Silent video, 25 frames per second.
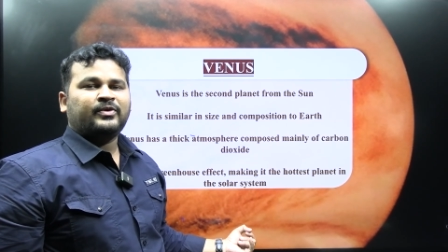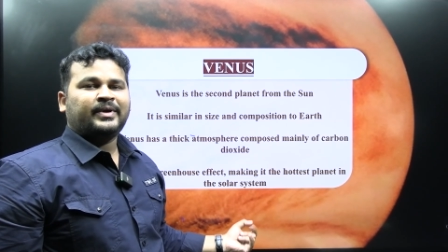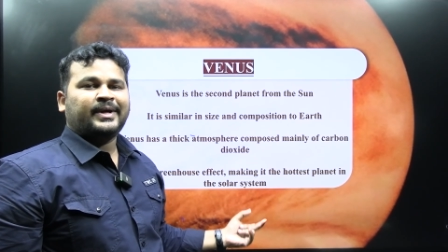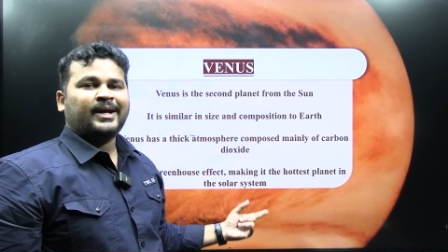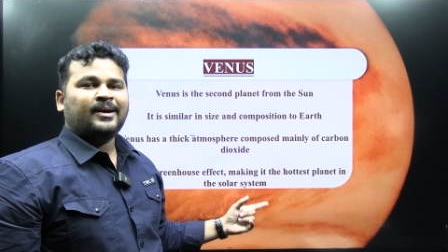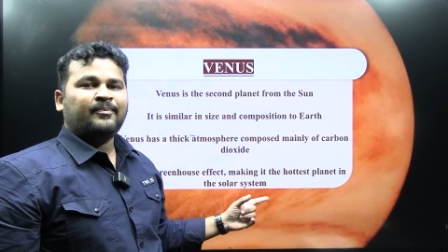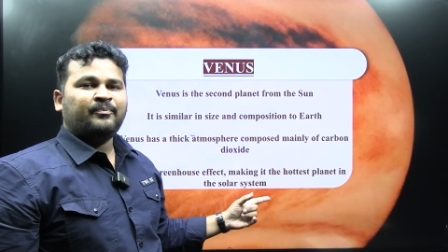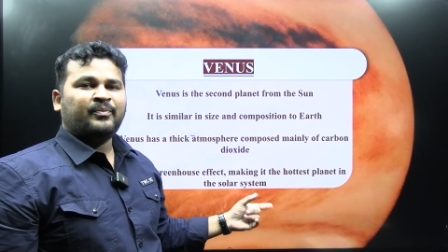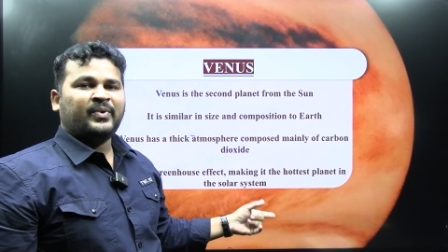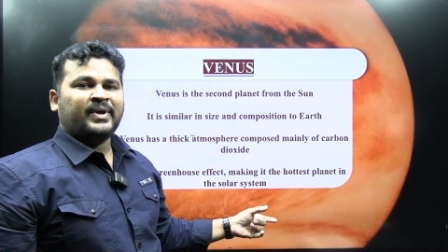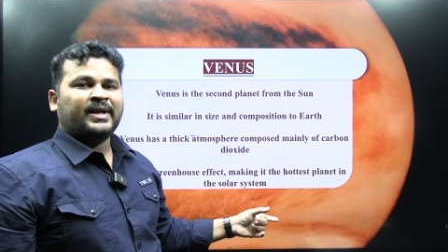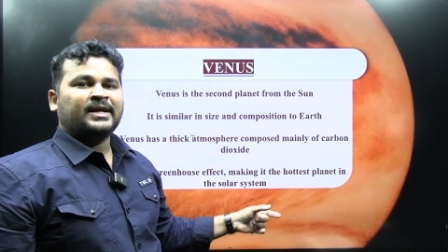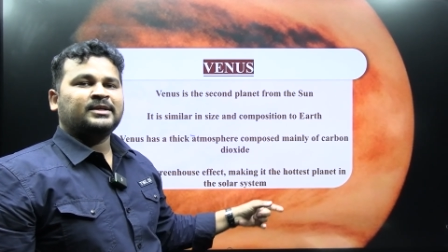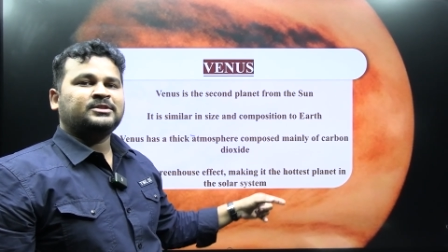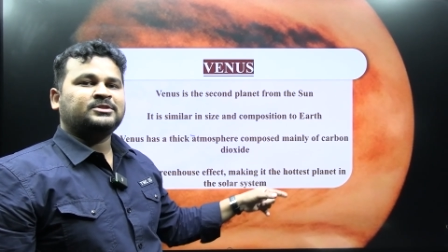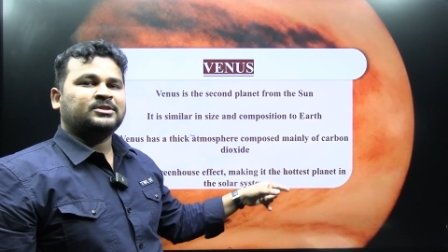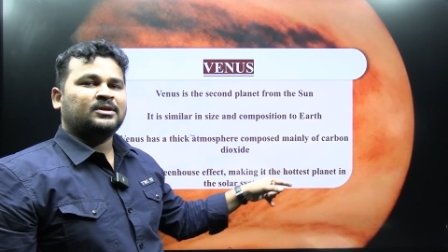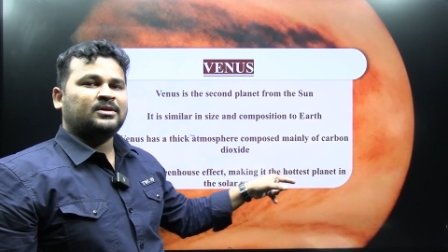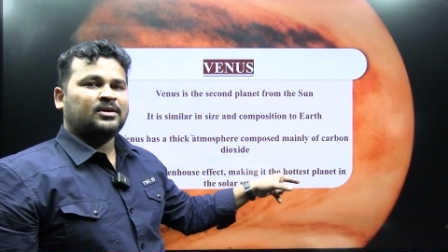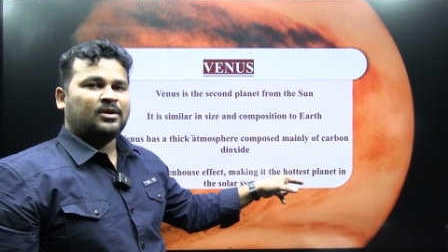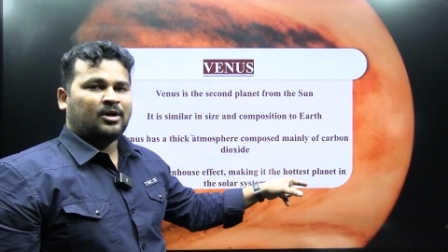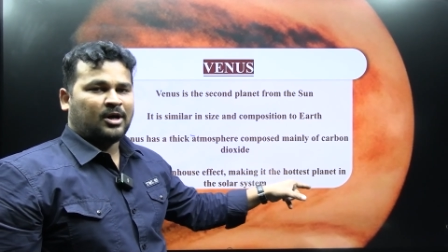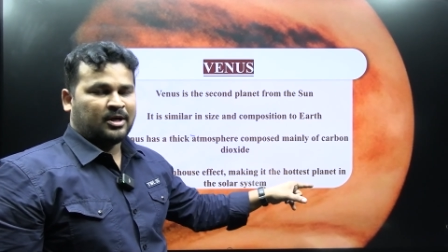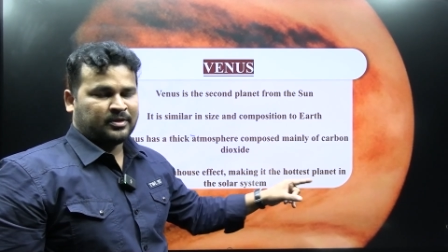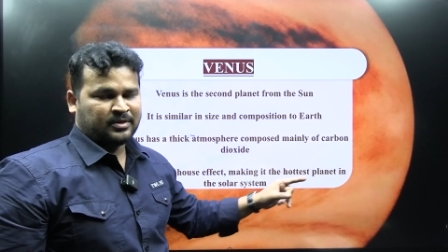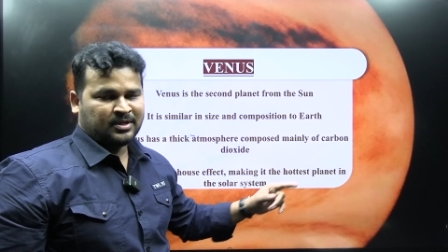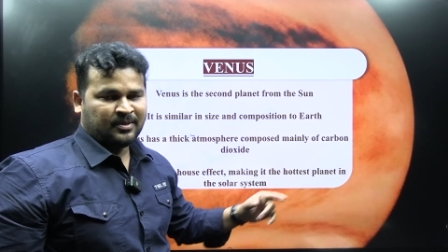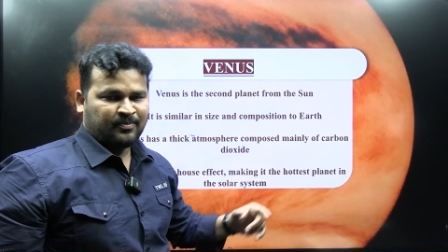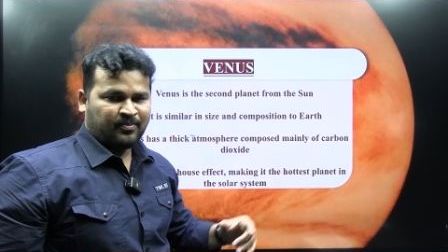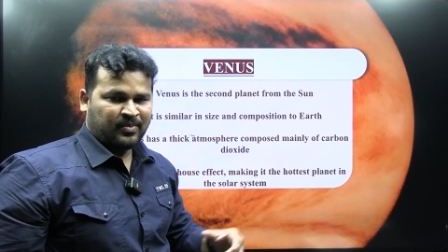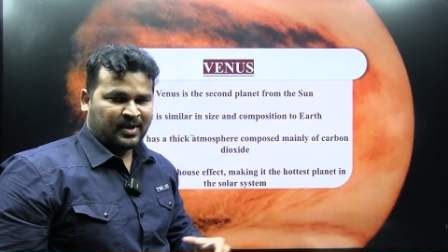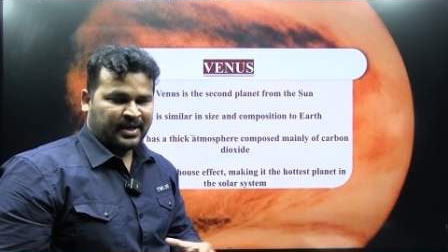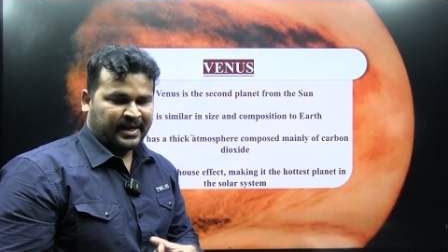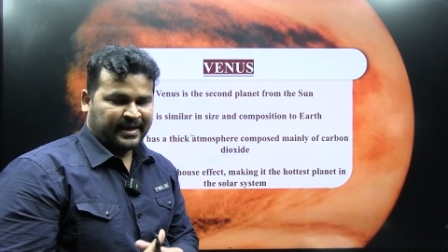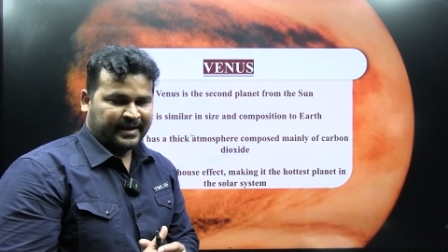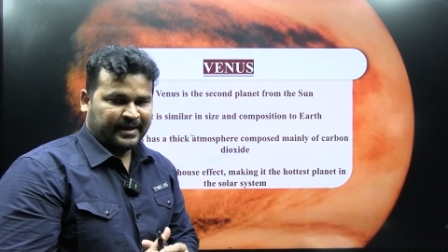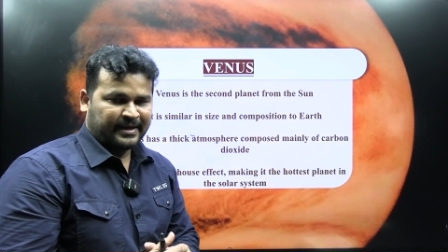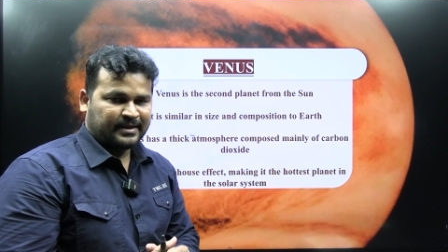temperature on the
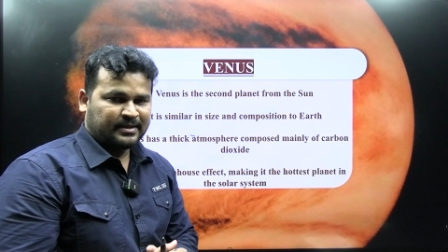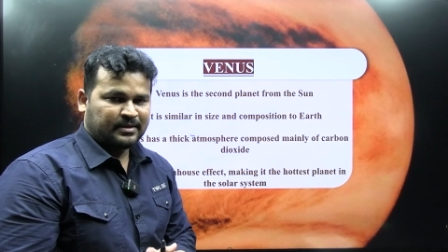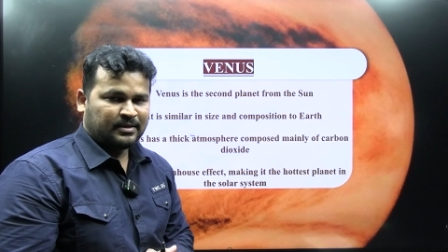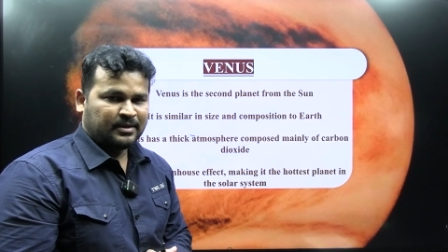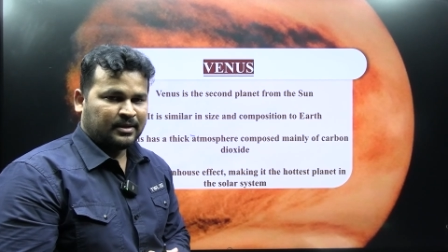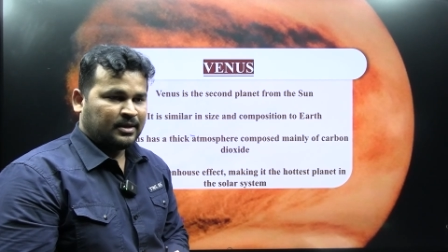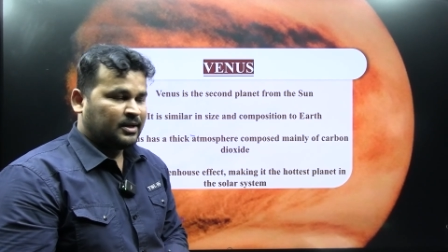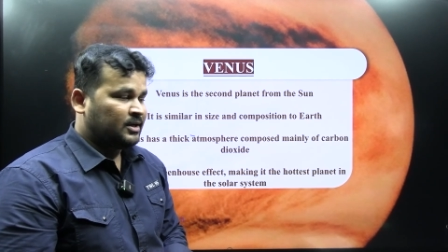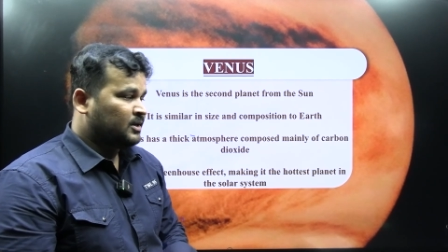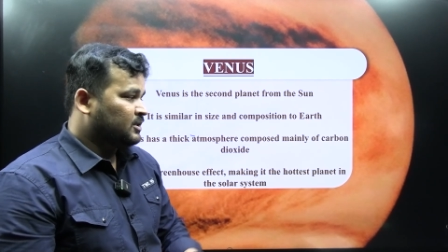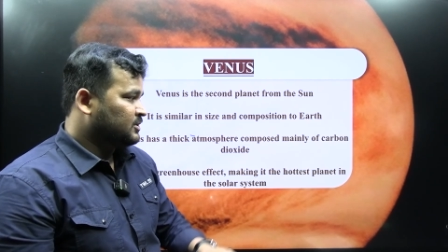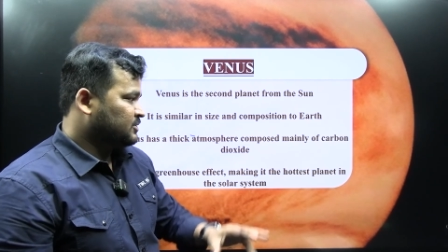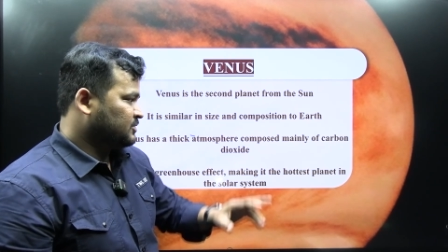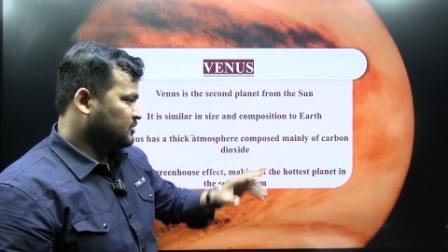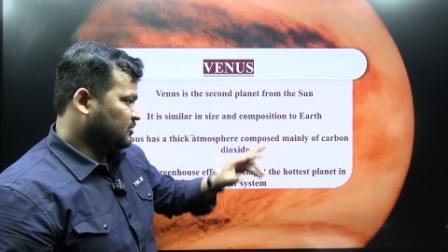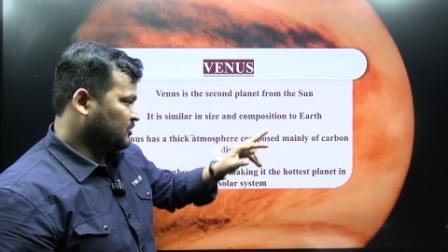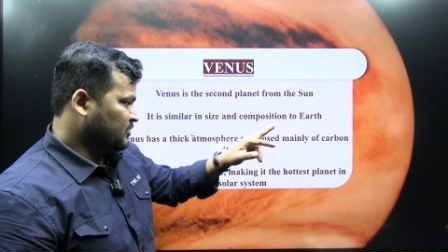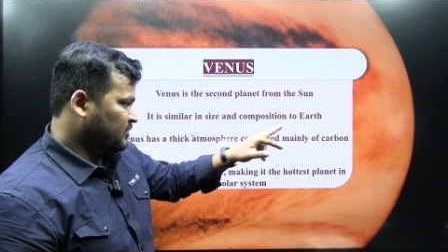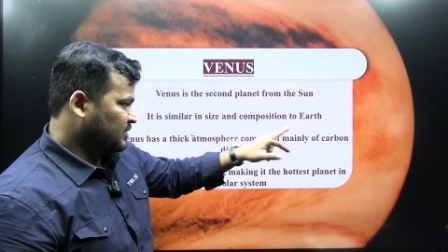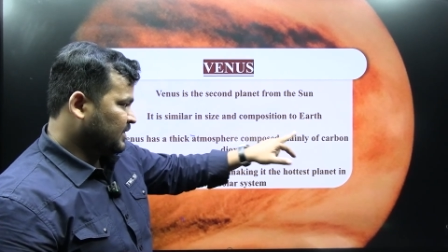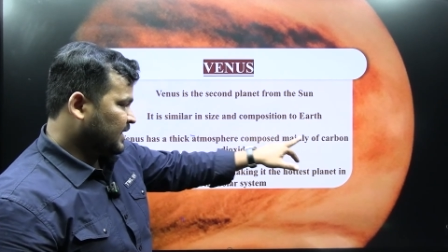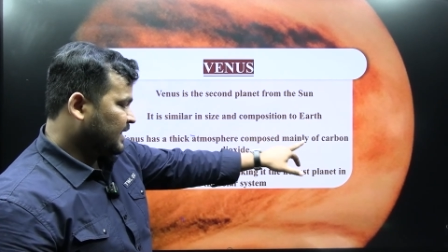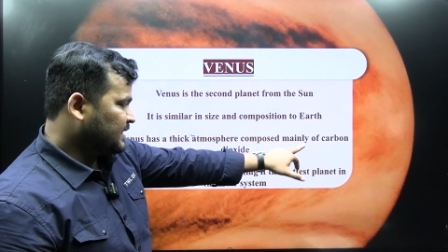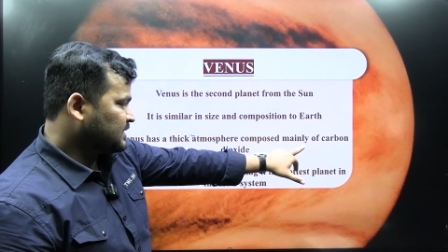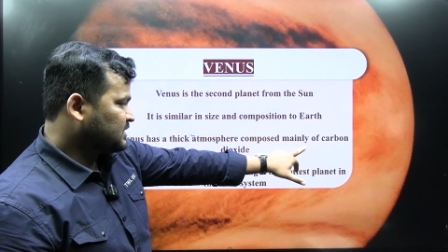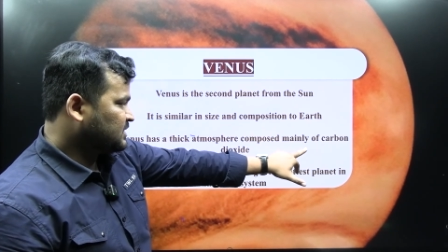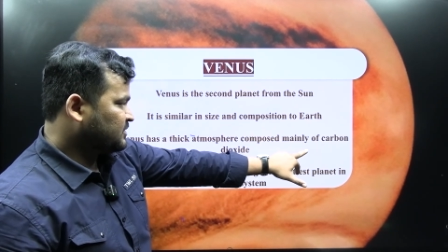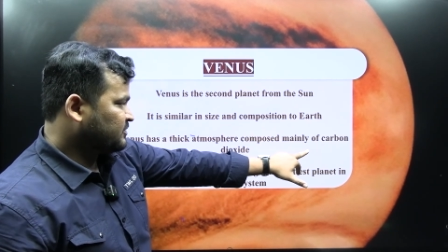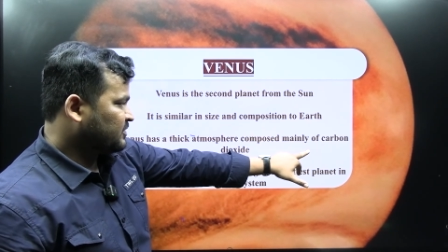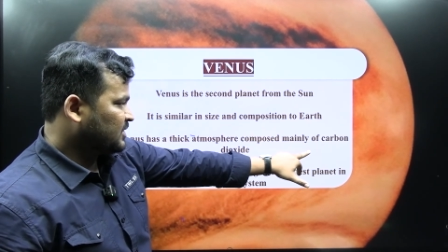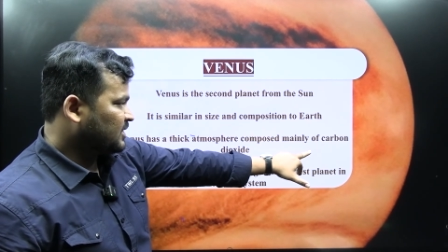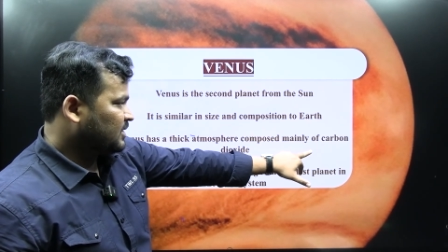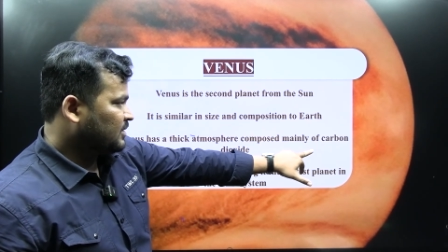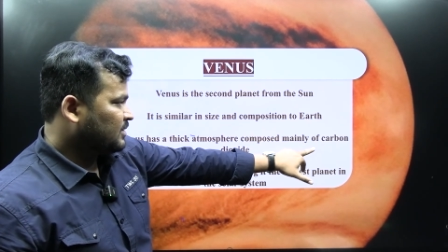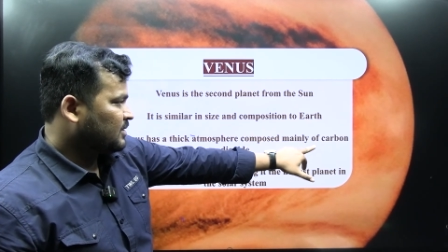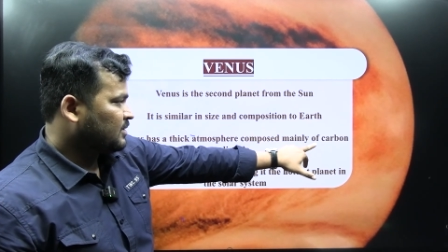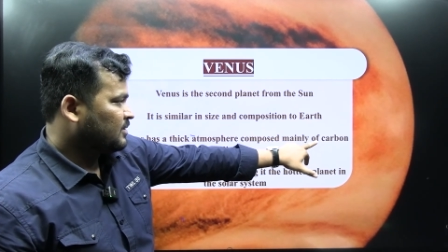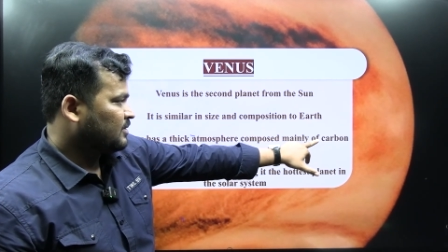planet. So that's
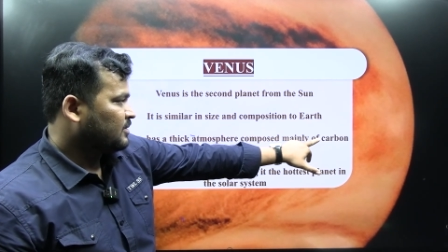why,